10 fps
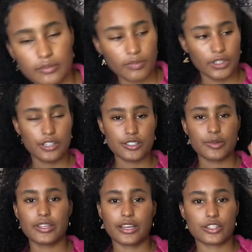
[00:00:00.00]
Here's what
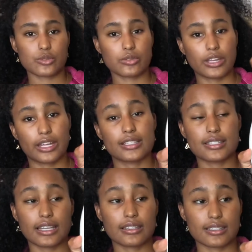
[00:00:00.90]
the actual
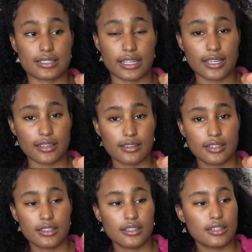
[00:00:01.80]
handset looks like.
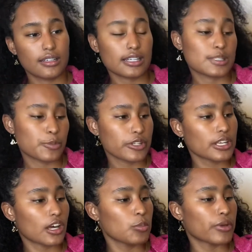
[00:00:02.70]
It's pretty
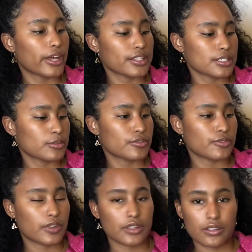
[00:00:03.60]
compact. It would
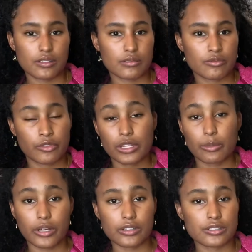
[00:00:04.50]
fit really
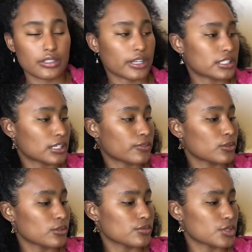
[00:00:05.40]
well into like a
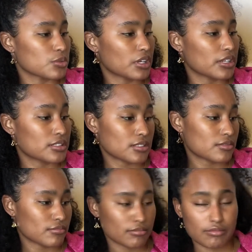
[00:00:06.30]
duffel suitcase,
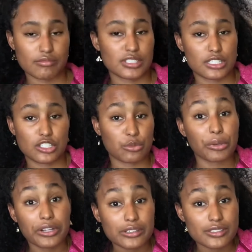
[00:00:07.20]
your
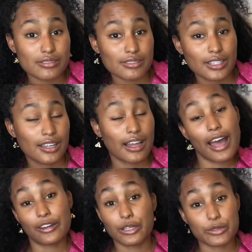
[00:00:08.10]
purse. I
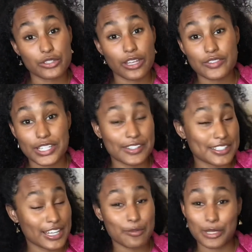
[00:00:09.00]
don't know what your lifestyle is
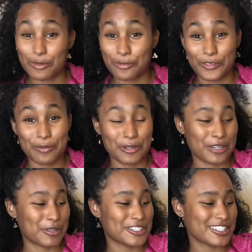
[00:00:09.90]
like, but it would fit pretty
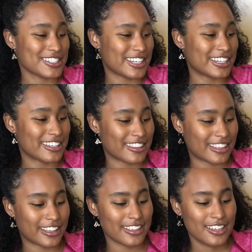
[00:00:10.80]
much into
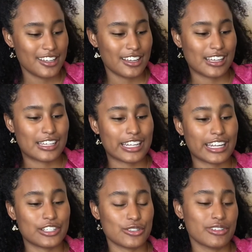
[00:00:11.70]
anything. And I
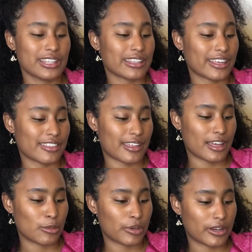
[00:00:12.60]
do really like that
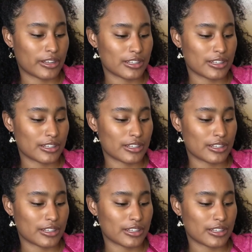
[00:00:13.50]
about it.